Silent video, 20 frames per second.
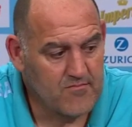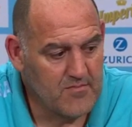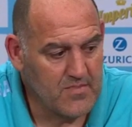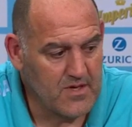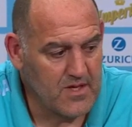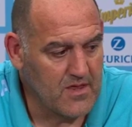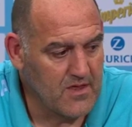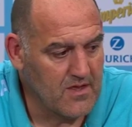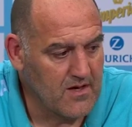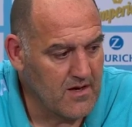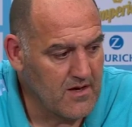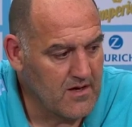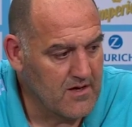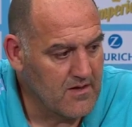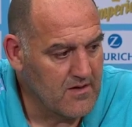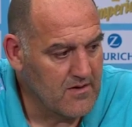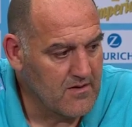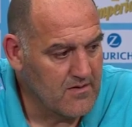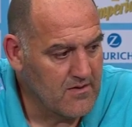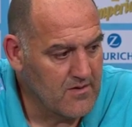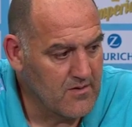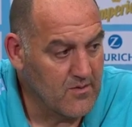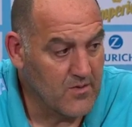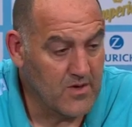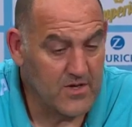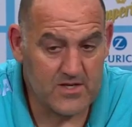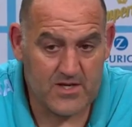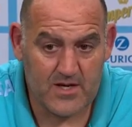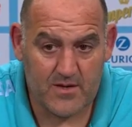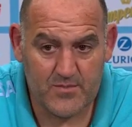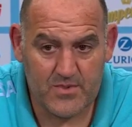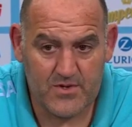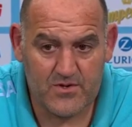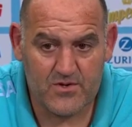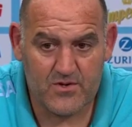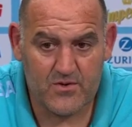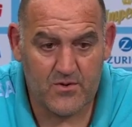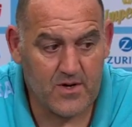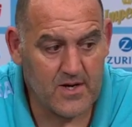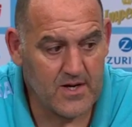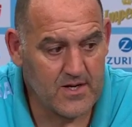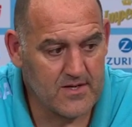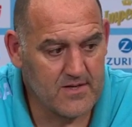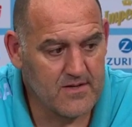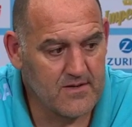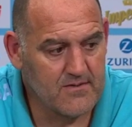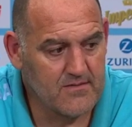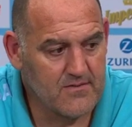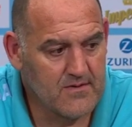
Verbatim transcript: Beat the the world champions twice.